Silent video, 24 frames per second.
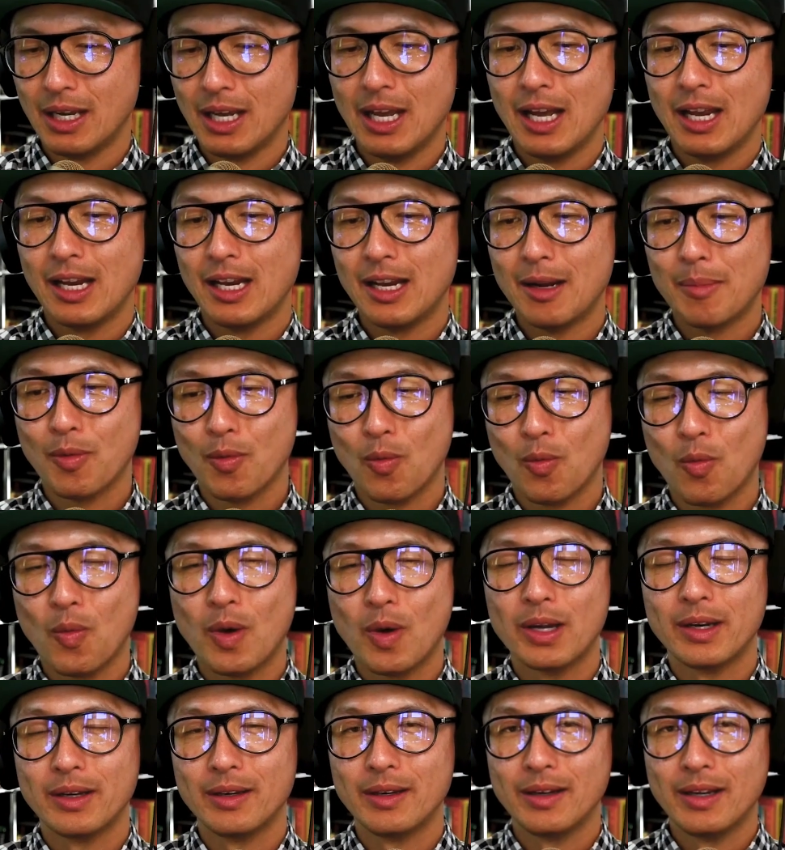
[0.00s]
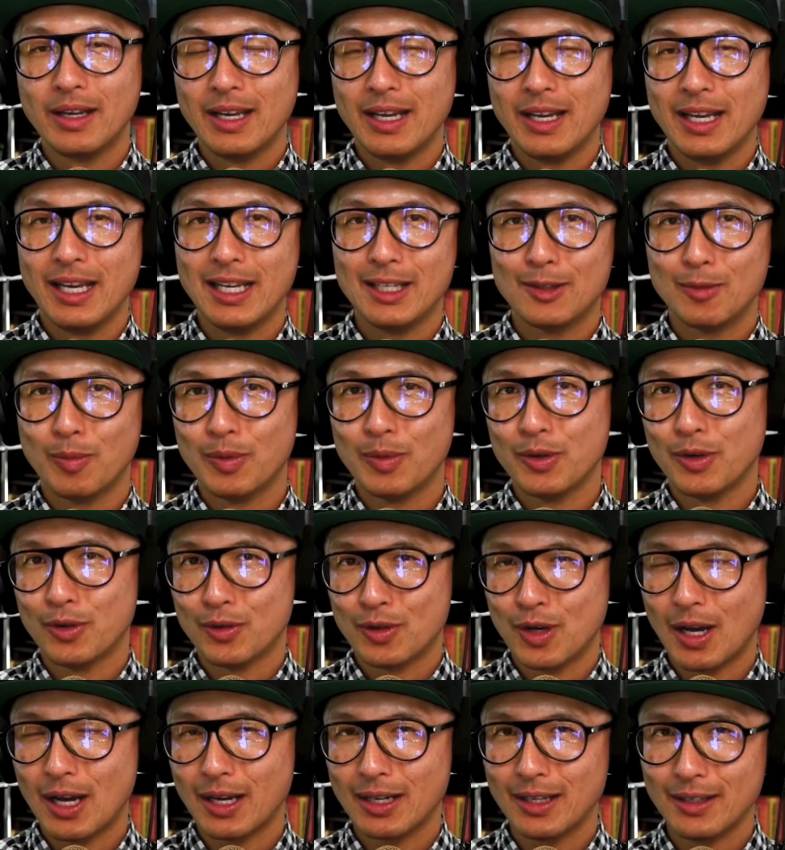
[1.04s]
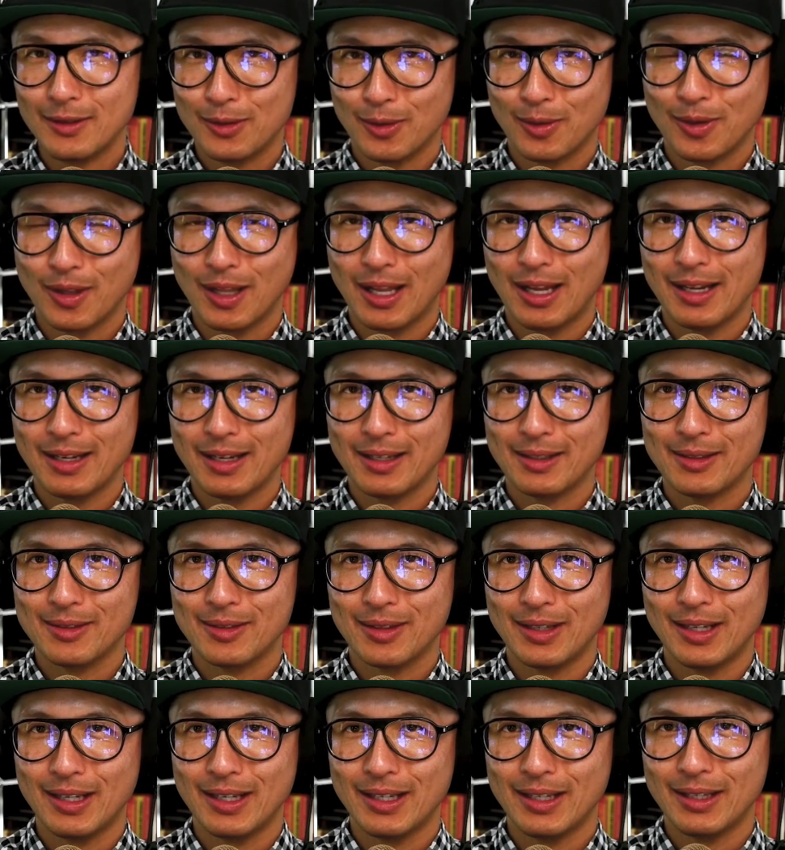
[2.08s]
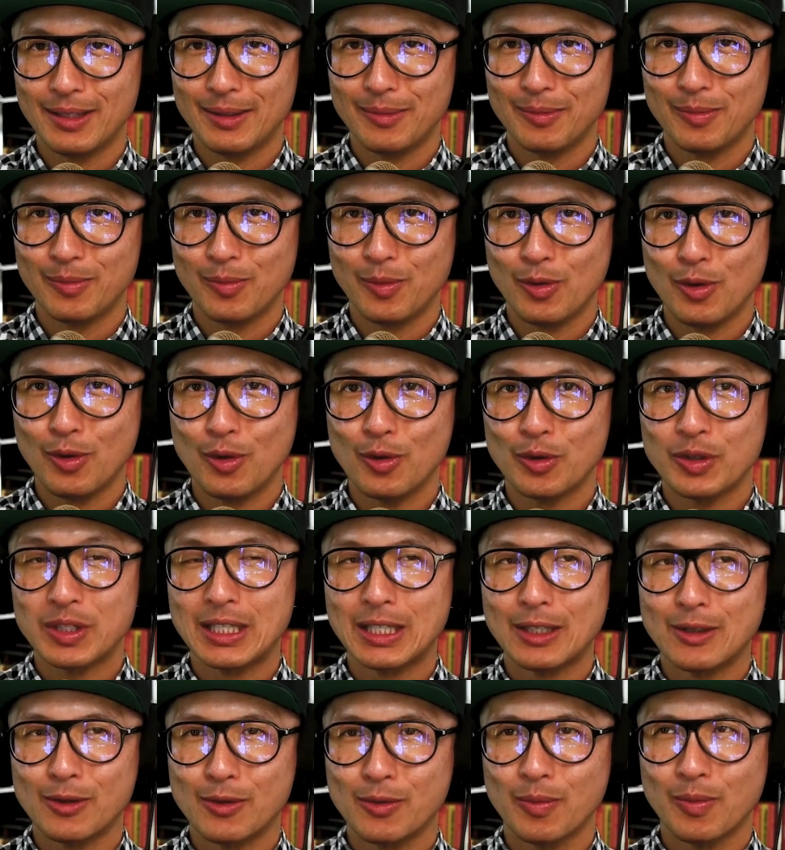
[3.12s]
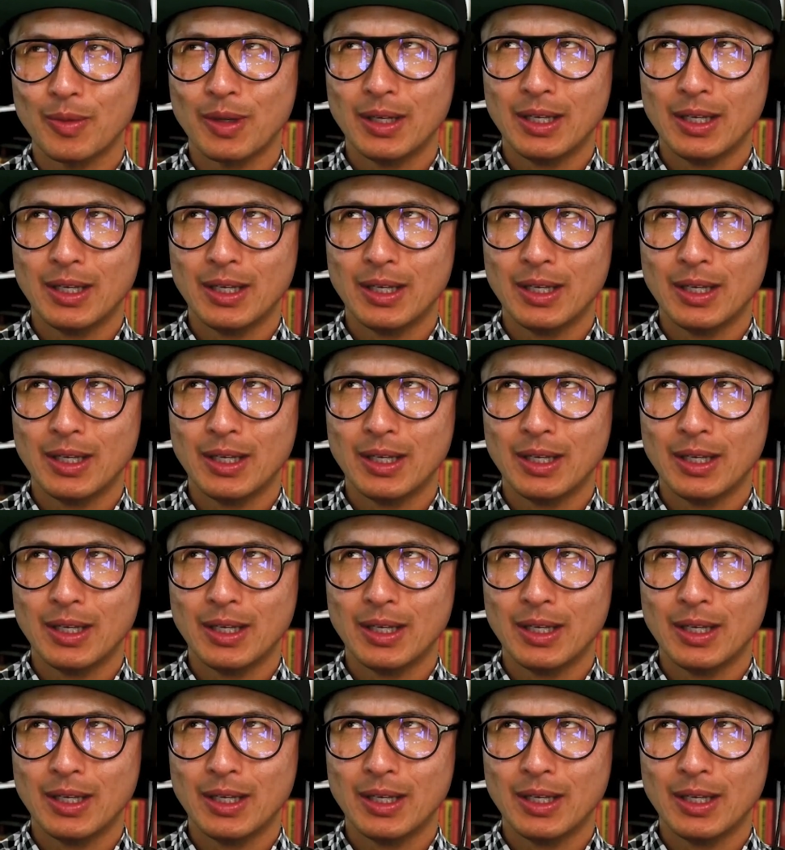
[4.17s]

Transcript: Number one is when you're talking to clients and you're still